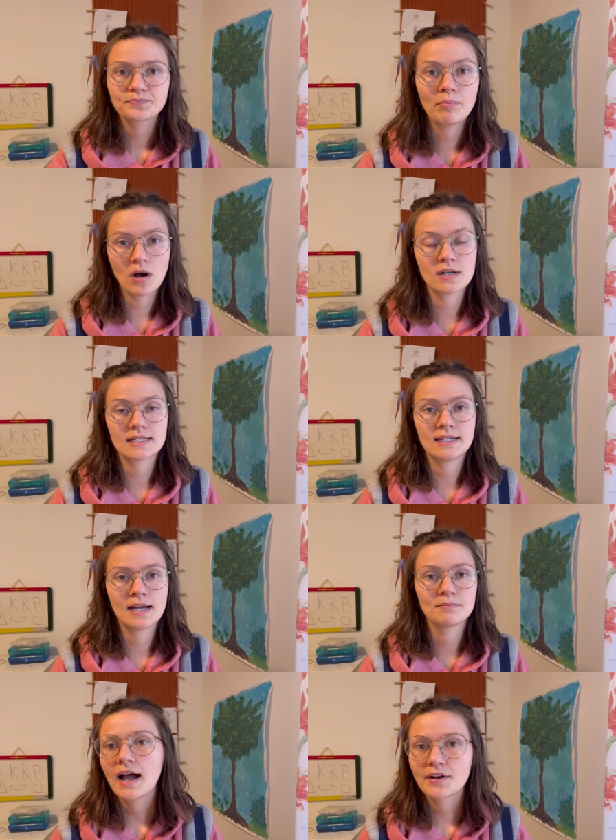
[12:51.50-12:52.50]
potty
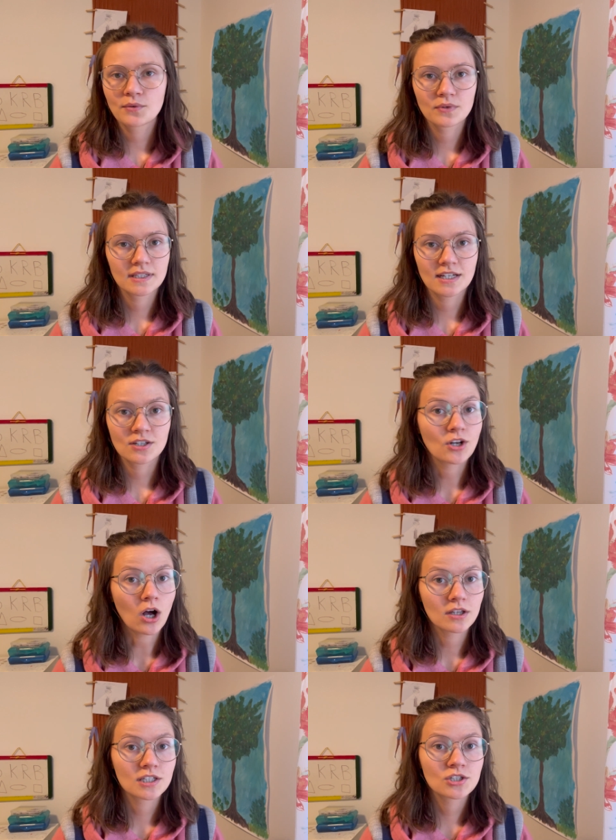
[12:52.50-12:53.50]
time, I don't really
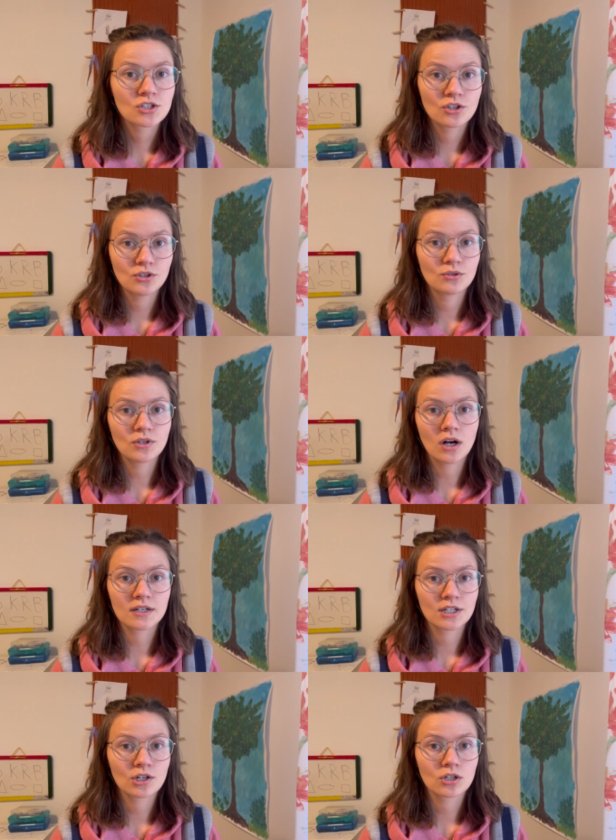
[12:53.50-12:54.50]
acknowledge the new dog
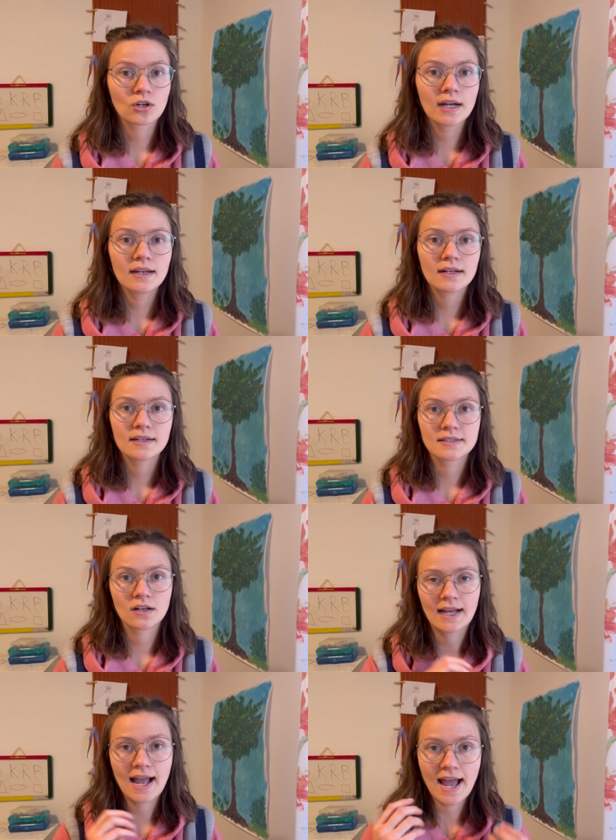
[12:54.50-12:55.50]
in her crate
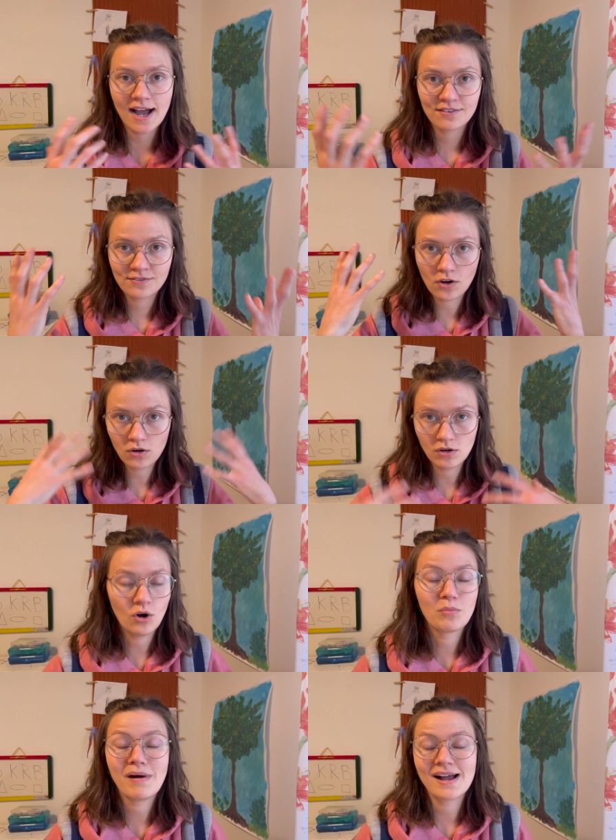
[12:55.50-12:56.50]
until I have
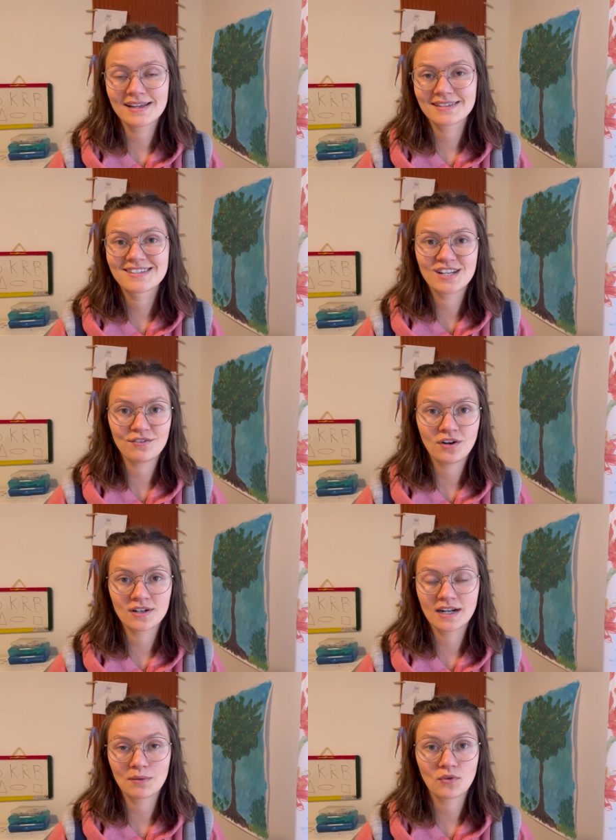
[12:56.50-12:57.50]
all my stuff on
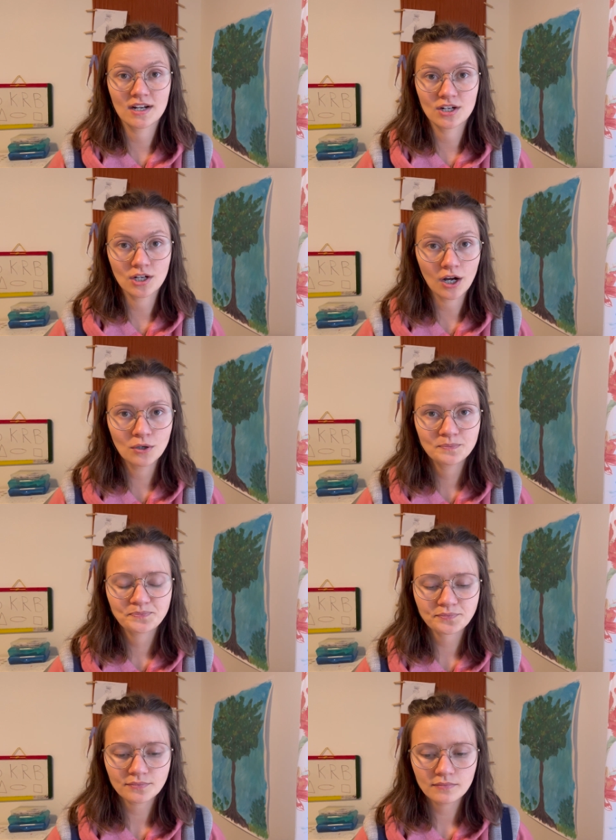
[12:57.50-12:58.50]
and I'm ready to go.
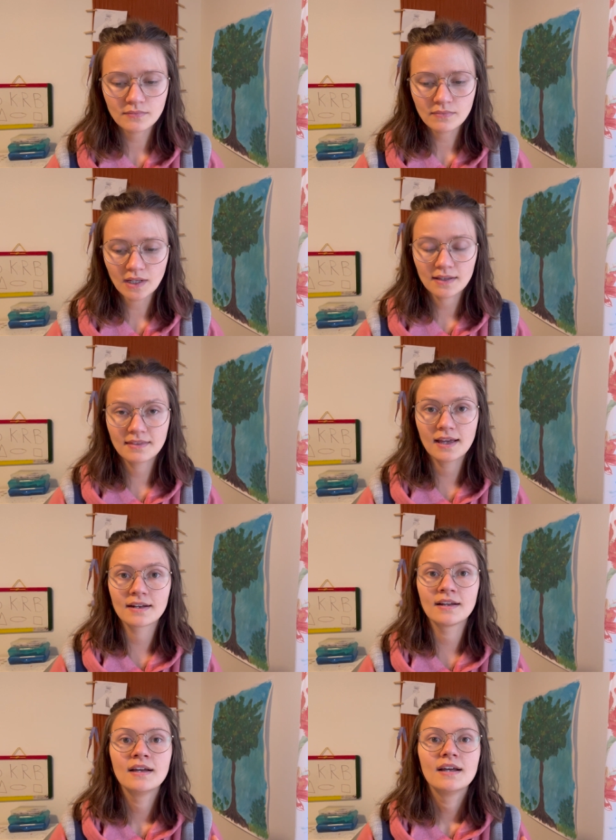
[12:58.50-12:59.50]

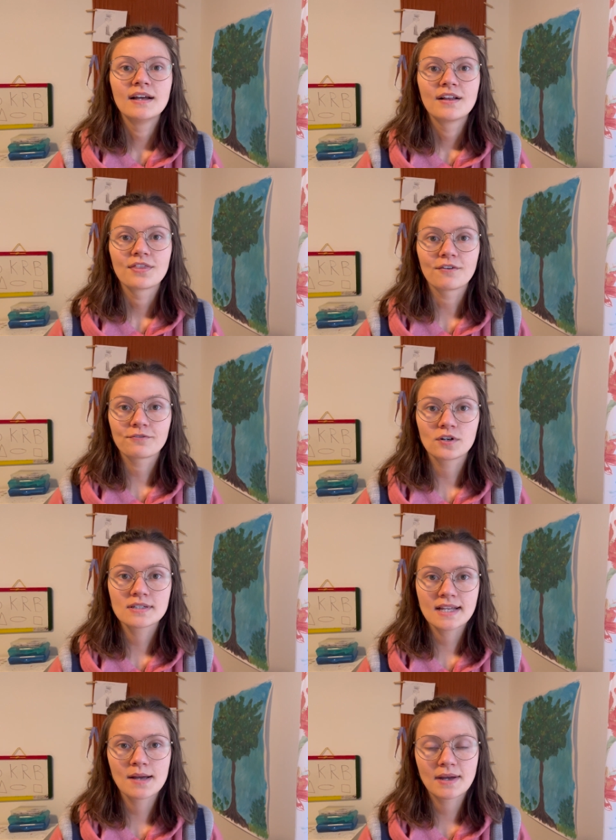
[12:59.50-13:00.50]
Then the
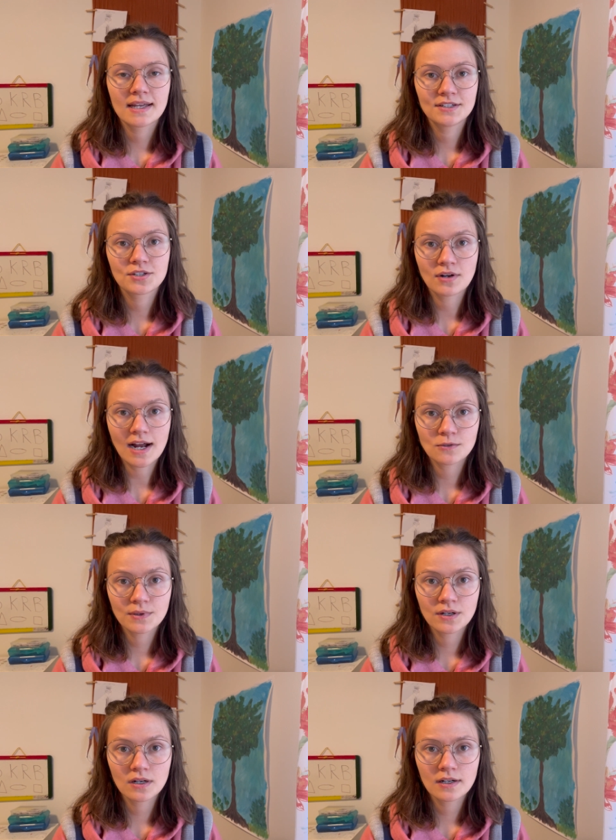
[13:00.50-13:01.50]
first time I interact
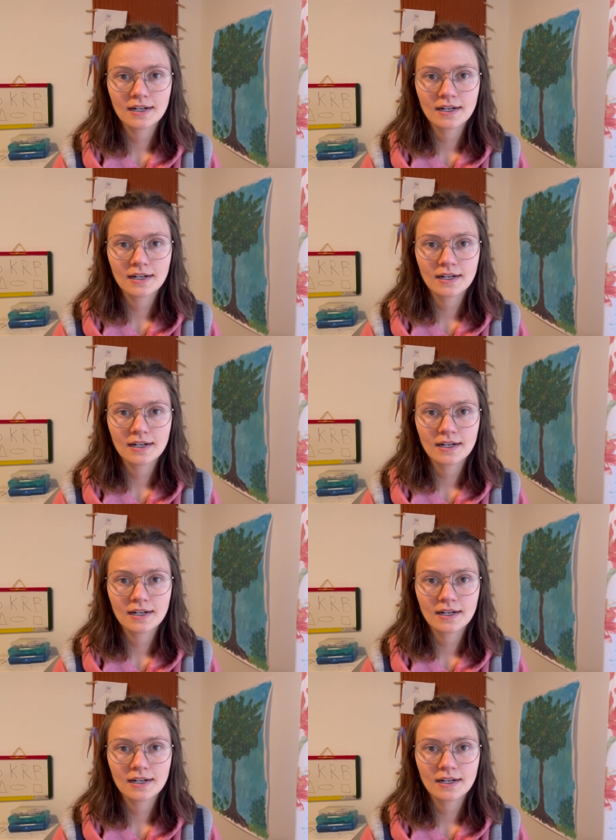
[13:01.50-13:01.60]
with her,